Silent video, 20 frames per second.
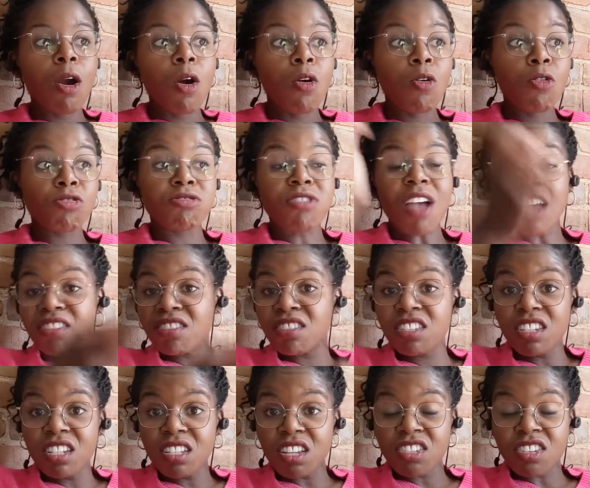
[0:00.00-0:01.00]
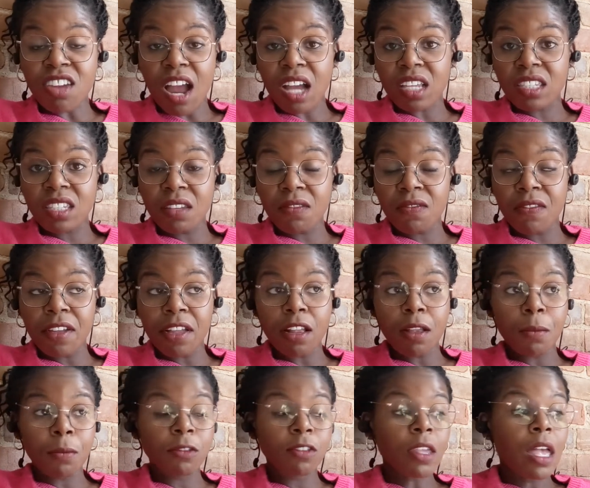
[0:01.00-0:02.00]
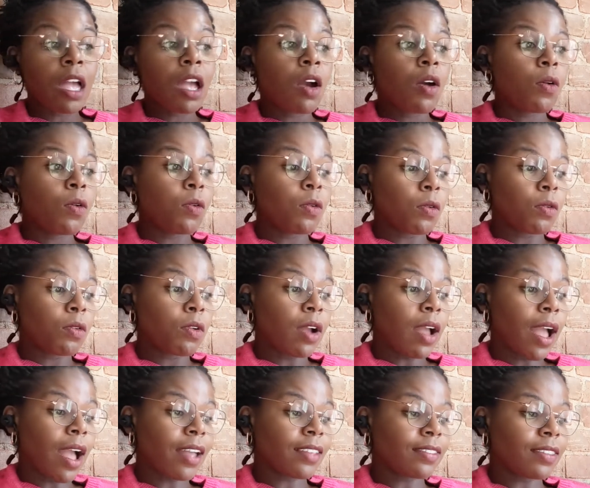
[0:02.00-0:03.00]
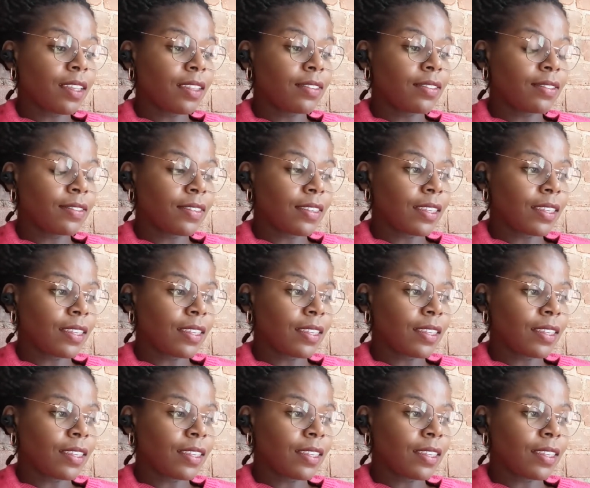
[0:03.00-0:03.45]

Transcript: who hasn't seen the Jackson films, who hasn't